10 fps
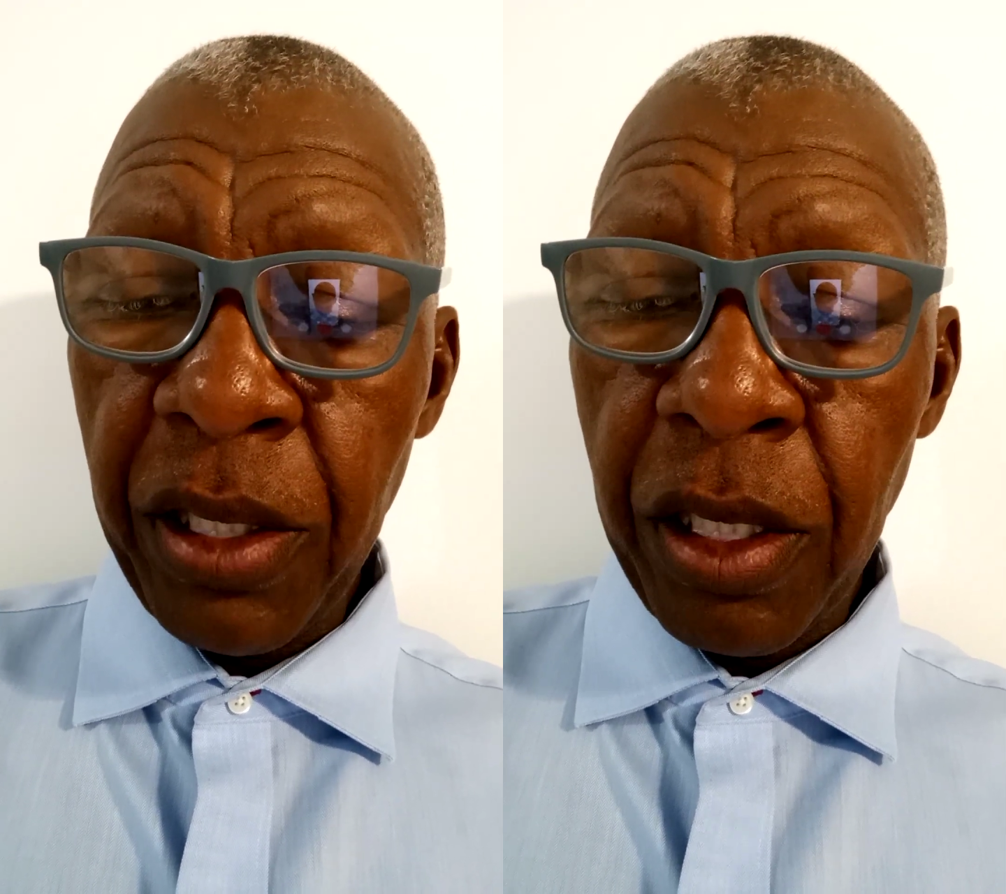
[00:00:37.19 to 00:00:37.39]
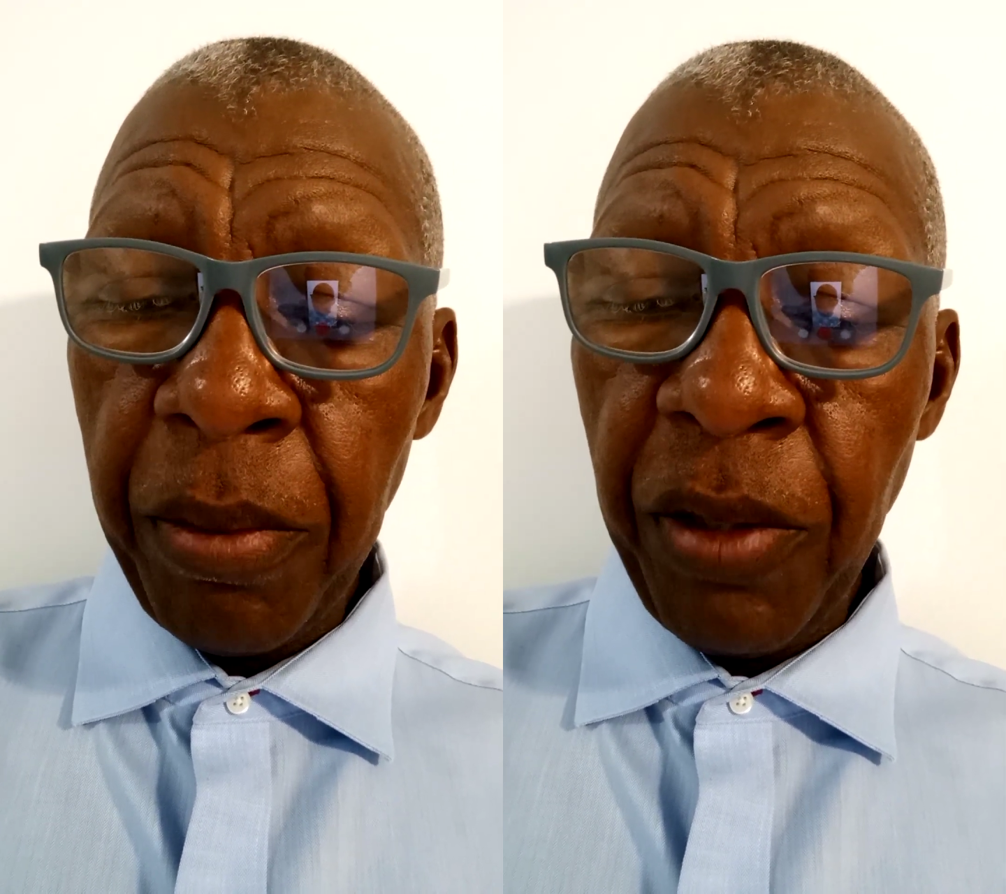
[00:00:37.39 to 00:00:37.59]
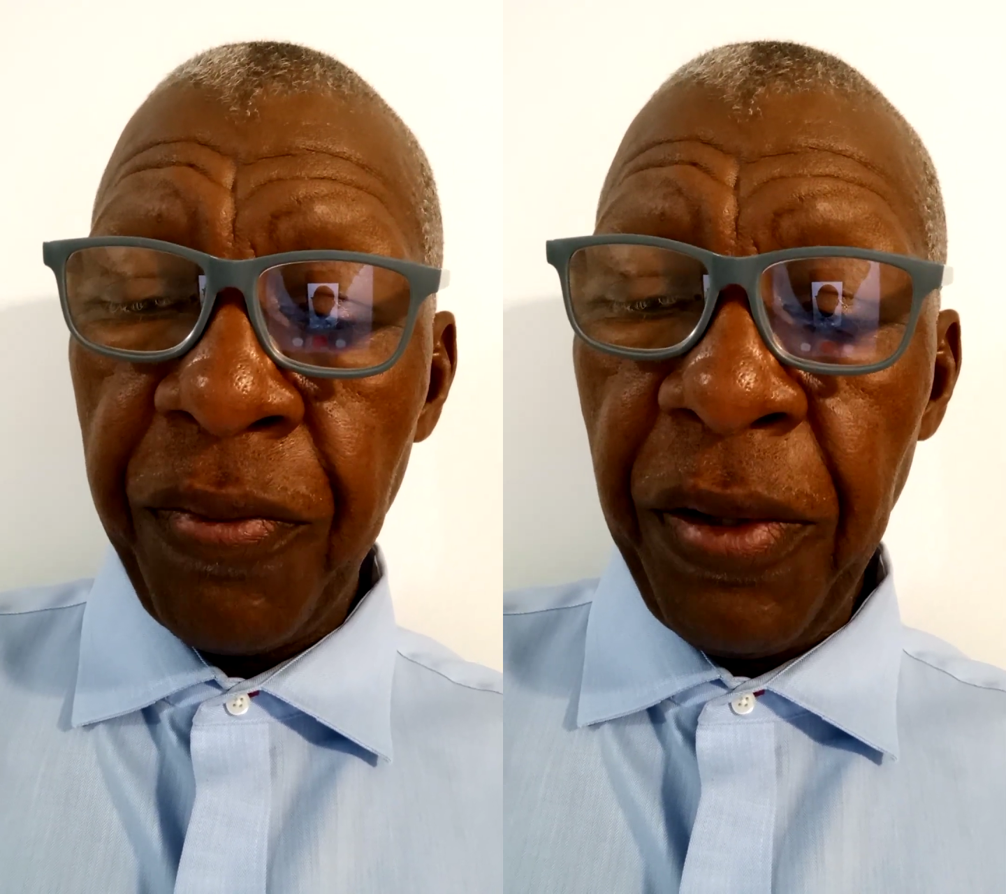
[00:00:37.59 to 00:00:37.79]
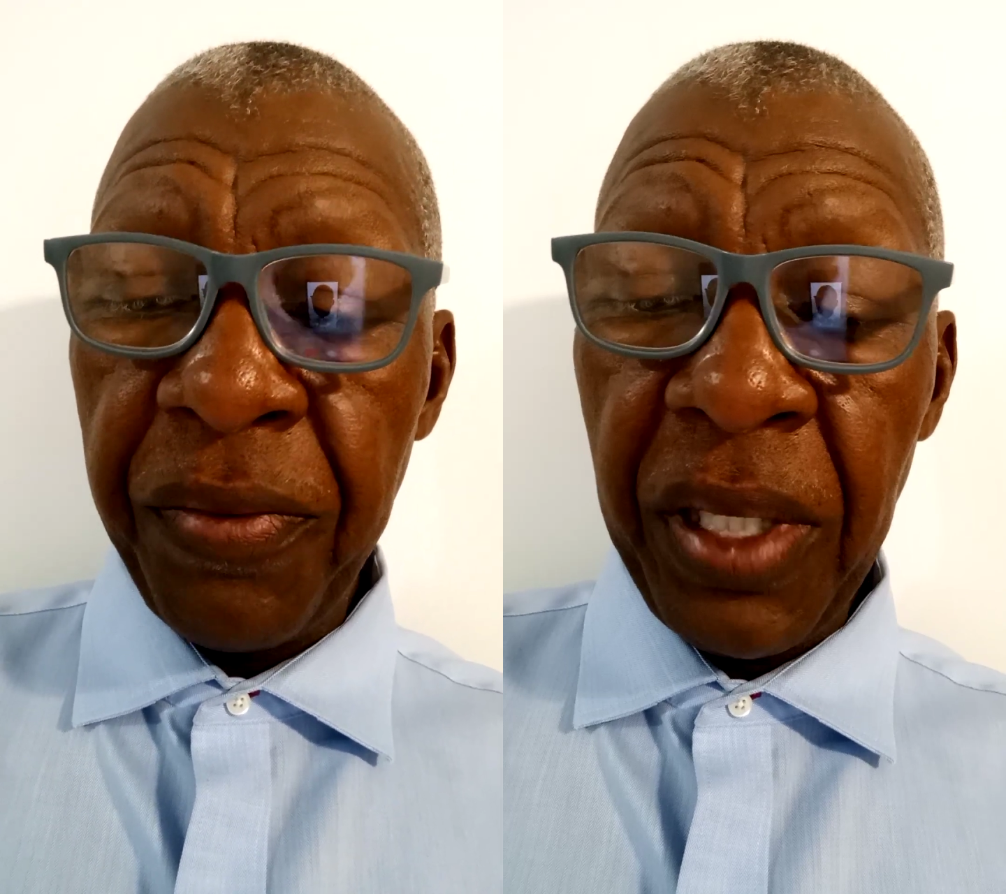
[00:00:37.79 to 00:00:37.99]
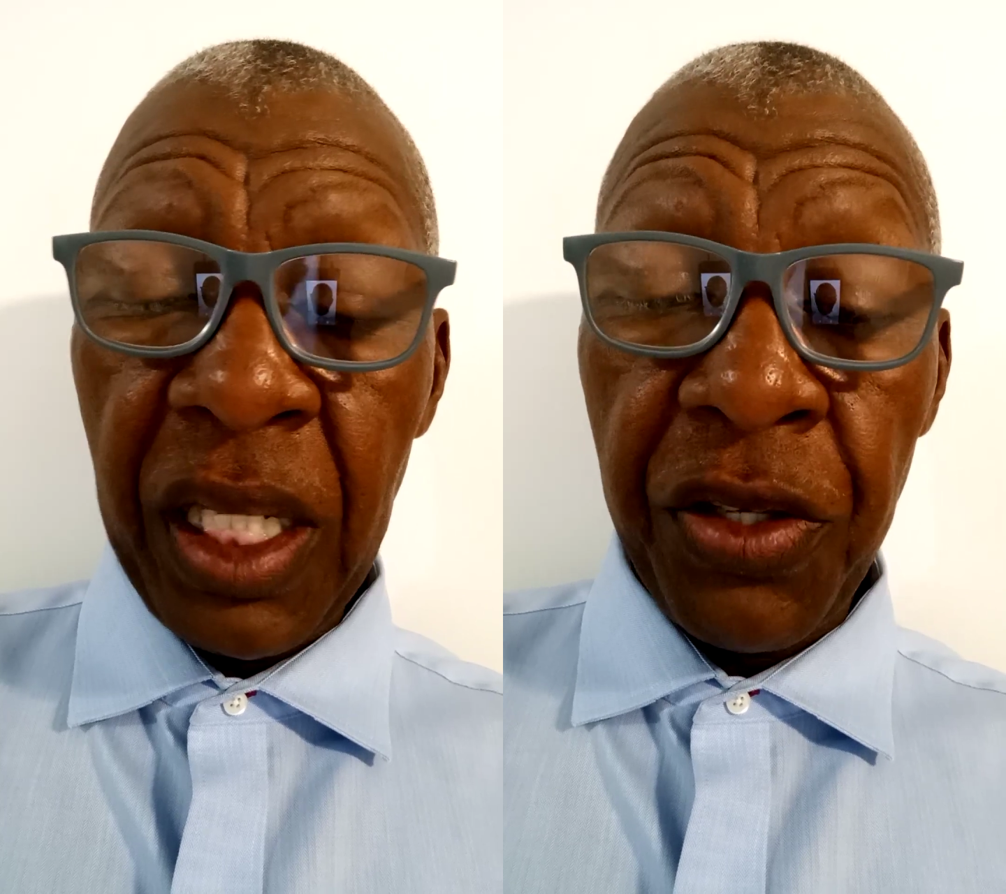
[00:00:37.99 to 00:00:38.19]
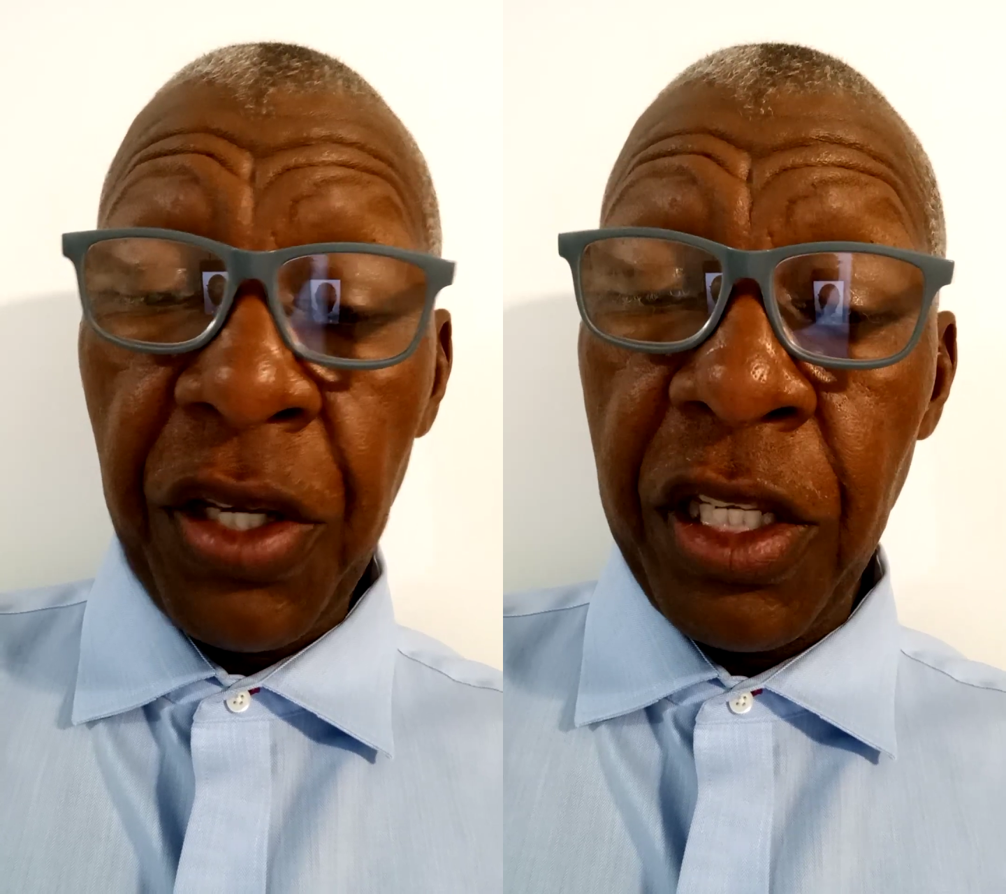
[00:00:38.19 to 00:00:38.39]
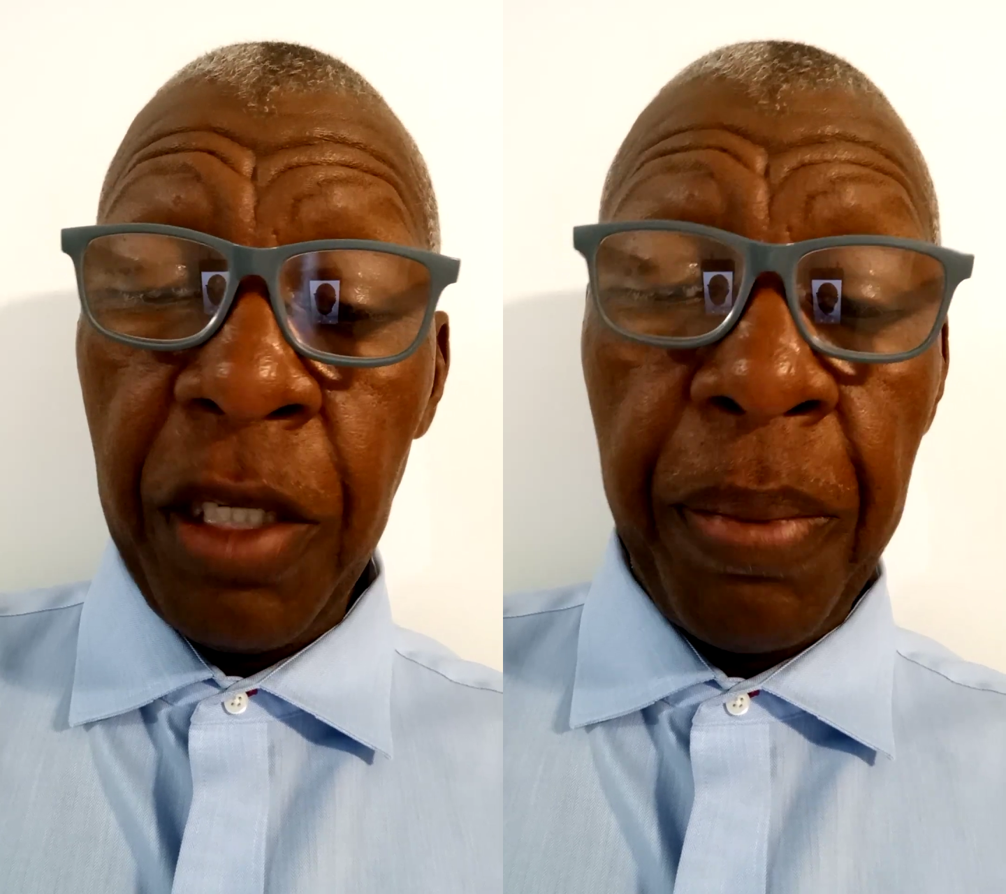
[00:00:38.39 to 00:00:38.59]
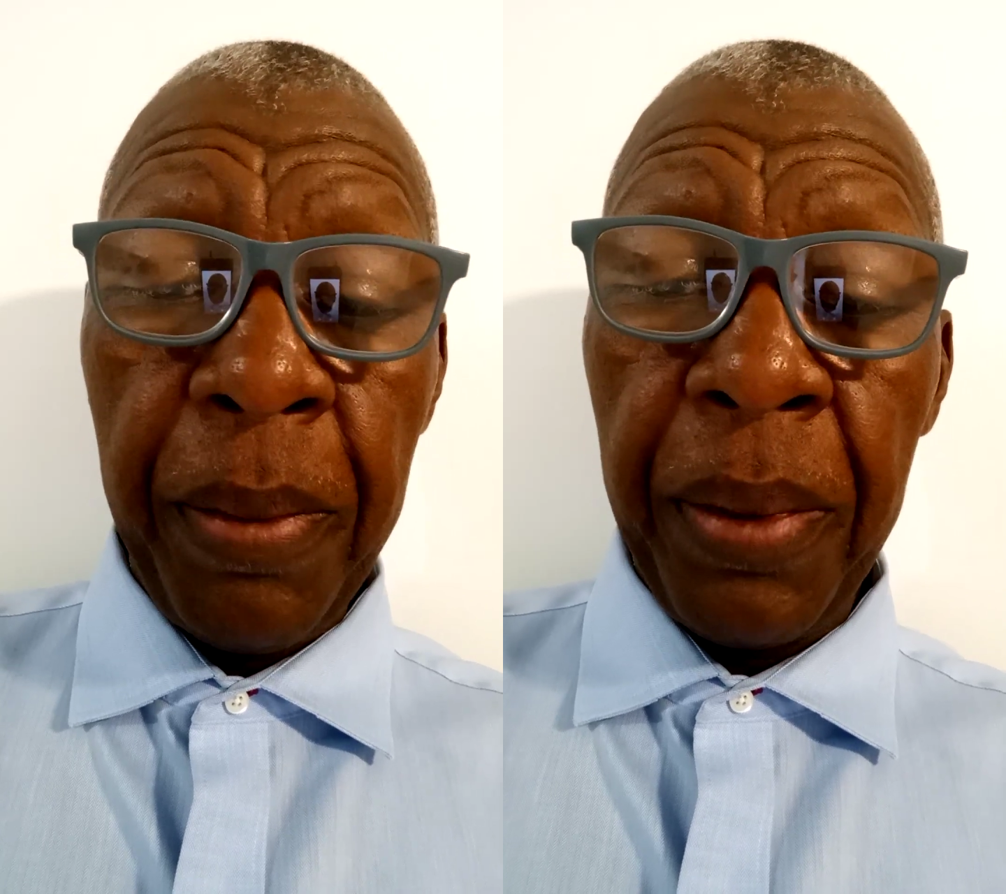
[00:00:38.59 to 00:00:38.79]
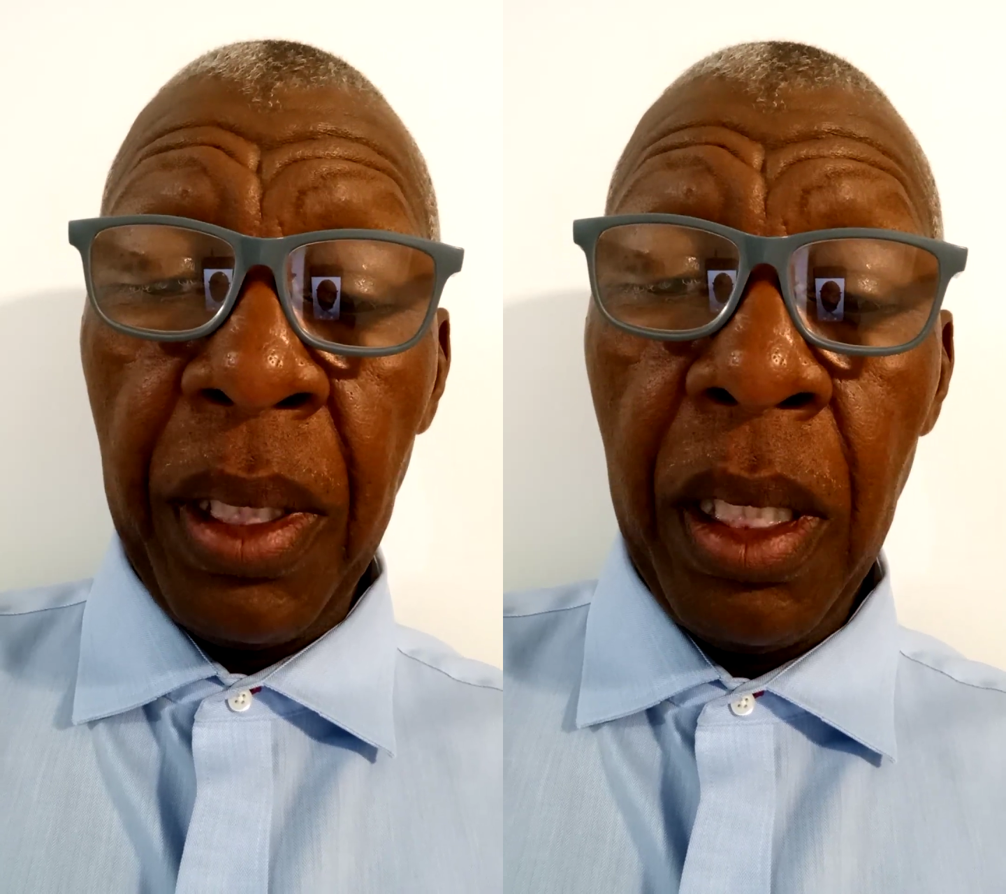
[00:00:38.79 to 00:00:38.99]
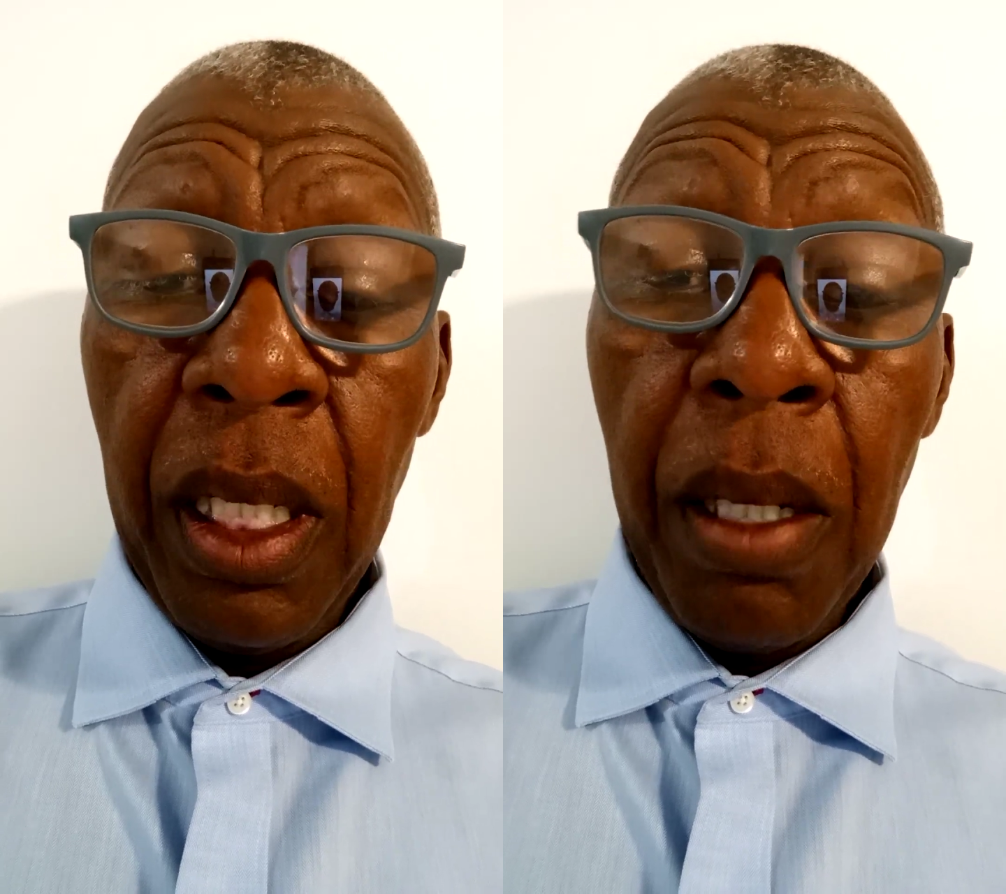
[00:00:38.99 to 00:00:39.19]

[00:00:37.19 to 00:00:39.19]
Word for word: about 50 to 60 people